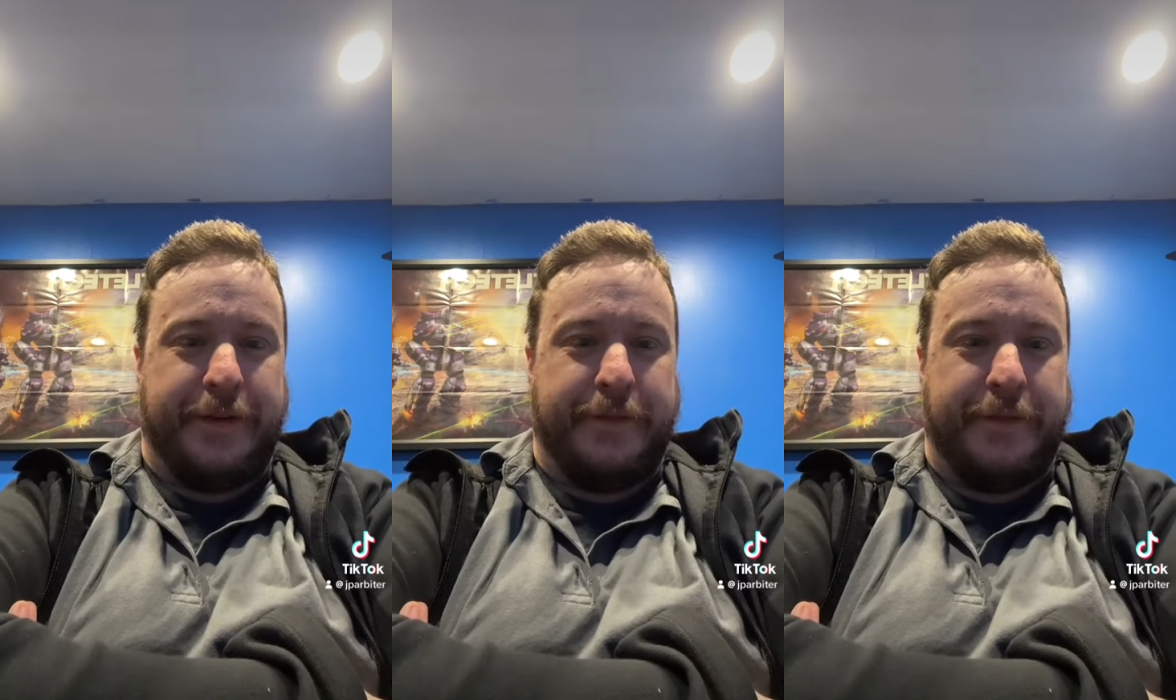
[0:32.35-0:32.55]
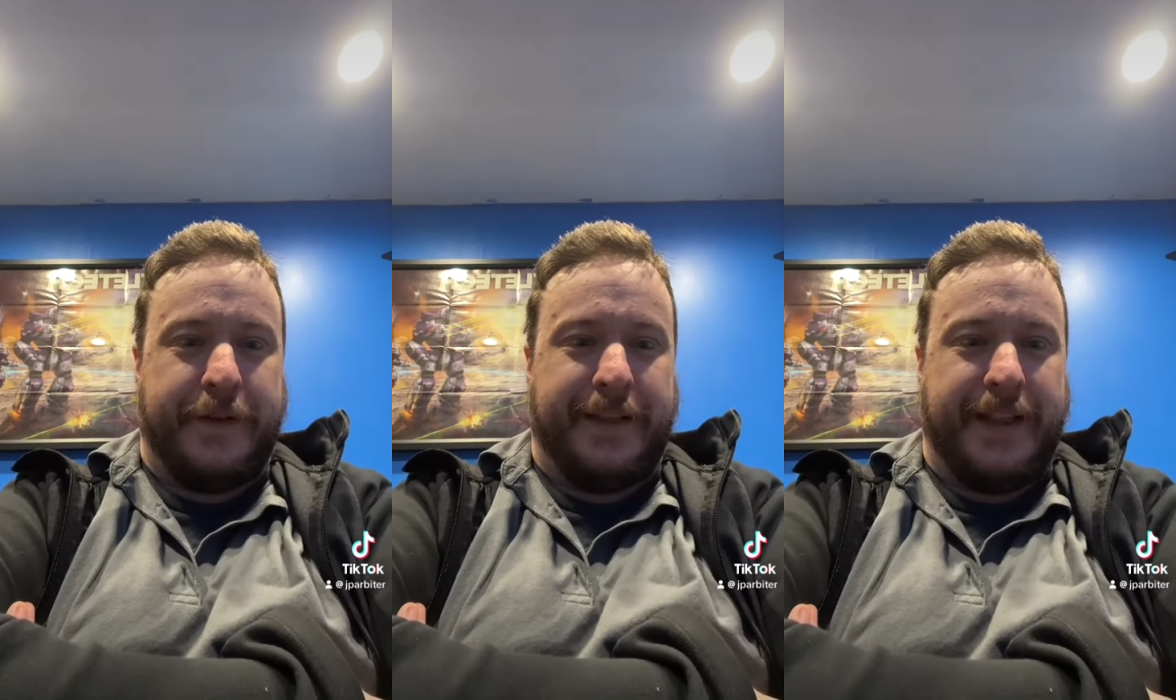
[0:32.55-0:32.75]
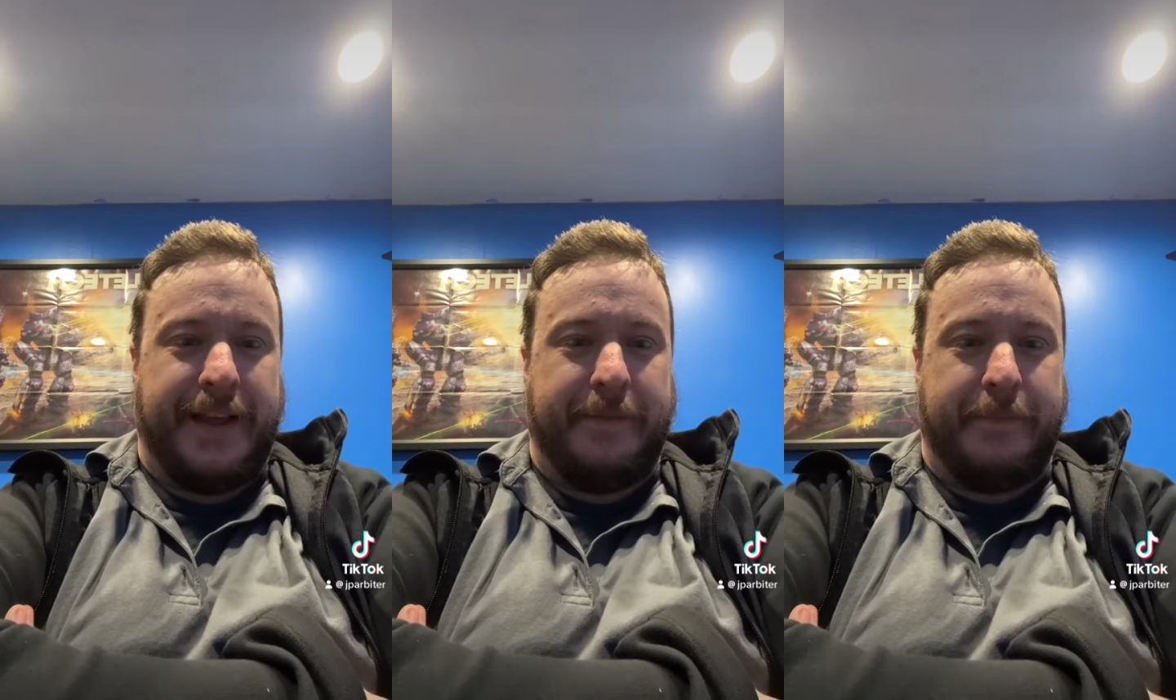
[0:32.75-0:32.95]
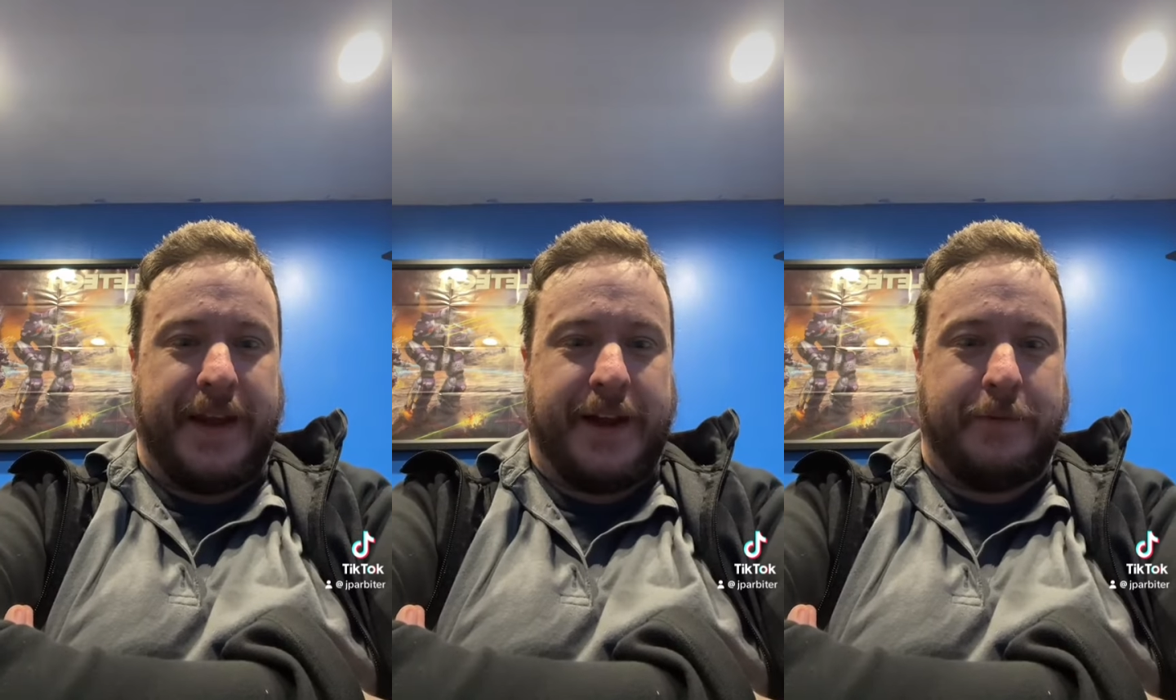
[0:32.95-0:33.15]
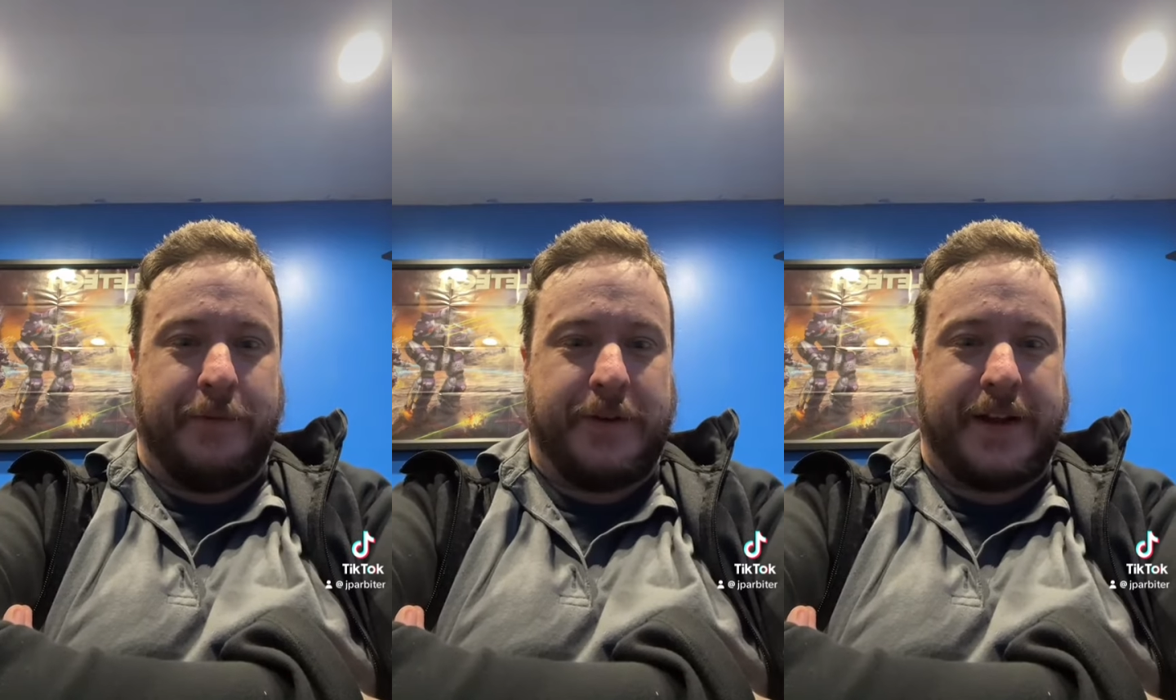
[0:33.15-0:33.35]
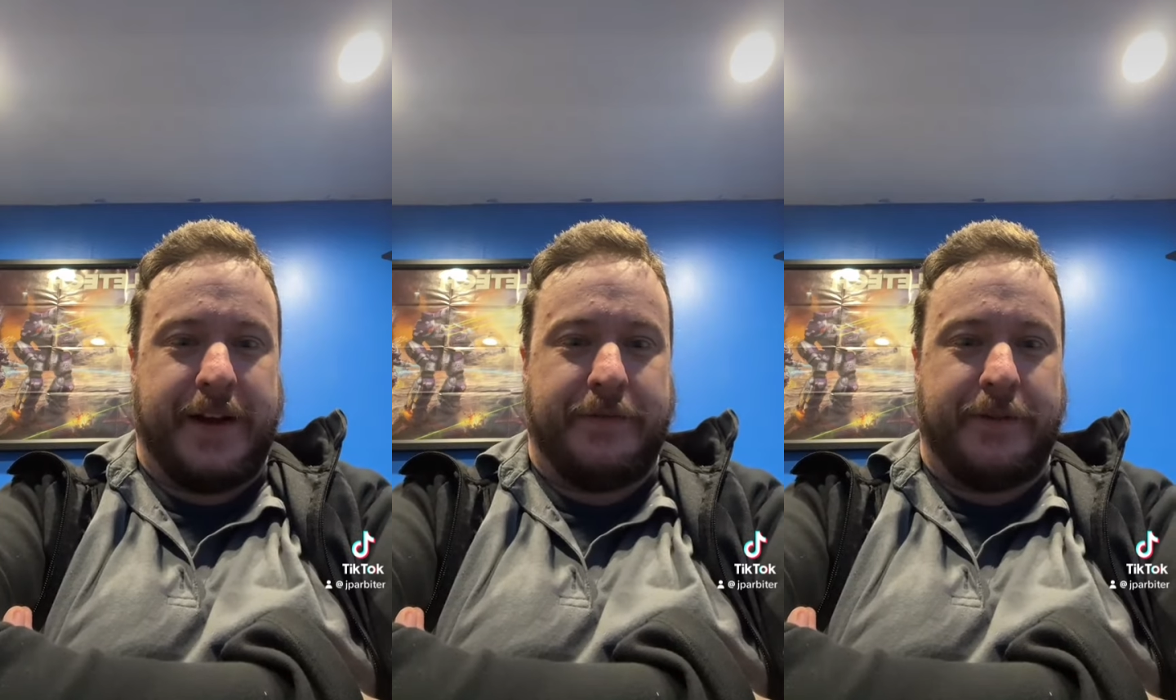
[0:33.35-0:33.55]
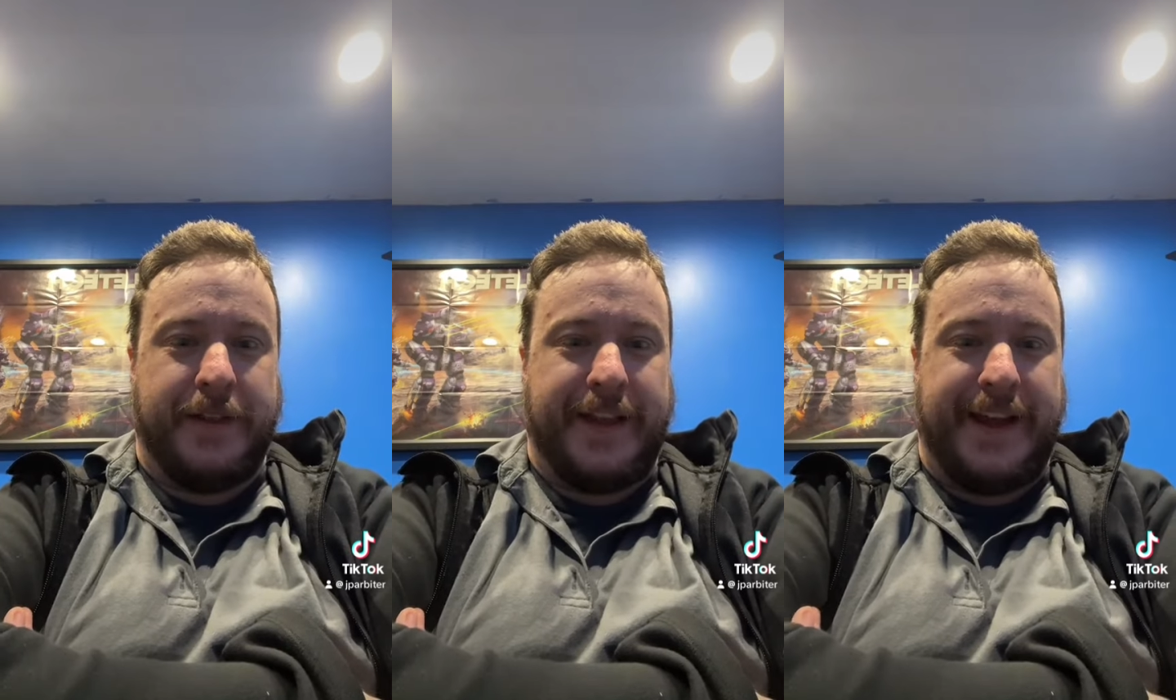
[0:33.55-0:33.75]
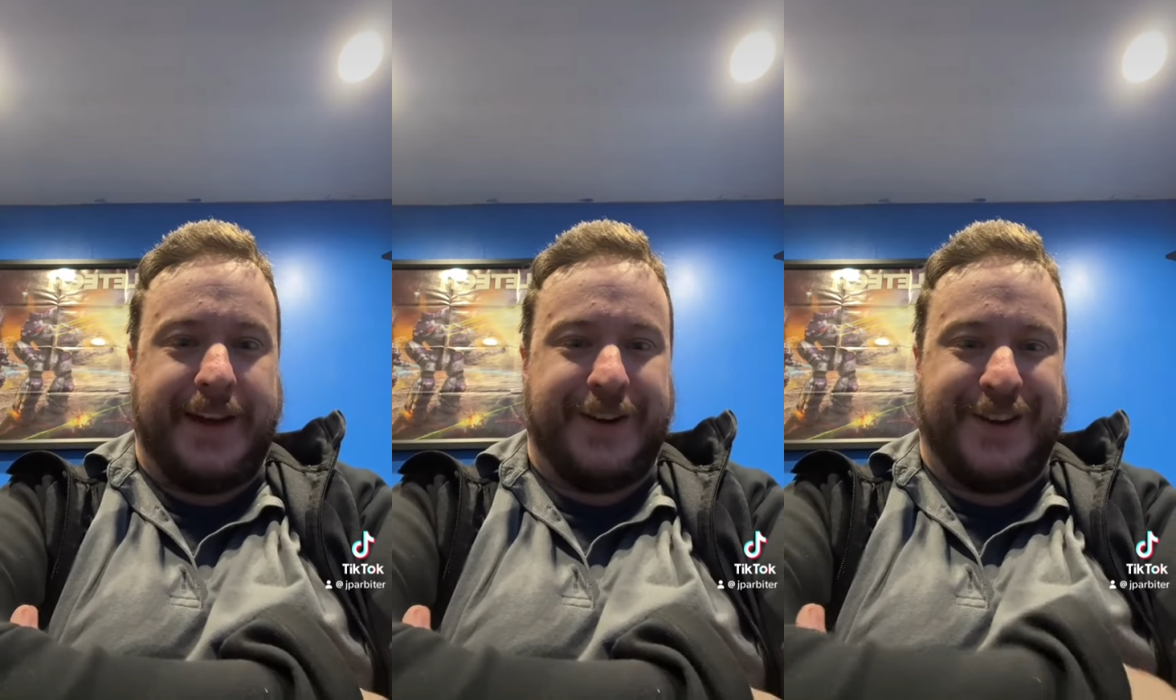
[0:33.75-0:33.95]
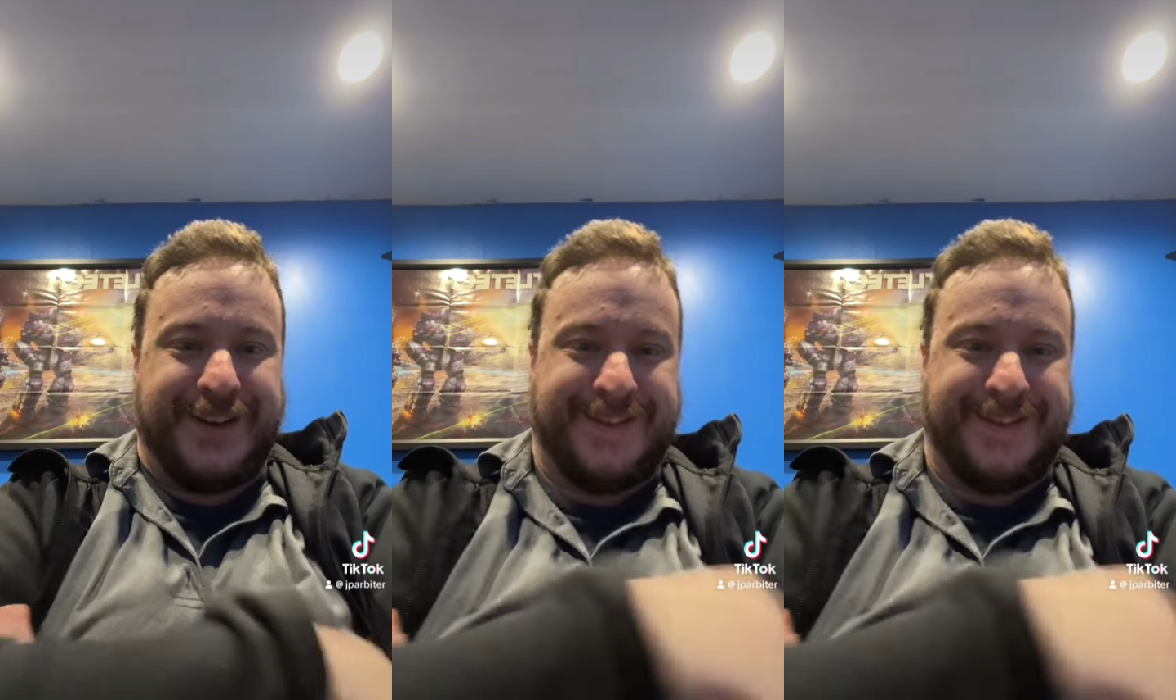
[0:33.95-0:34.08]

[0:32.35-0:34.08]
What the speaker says: of a mech we'll cover later.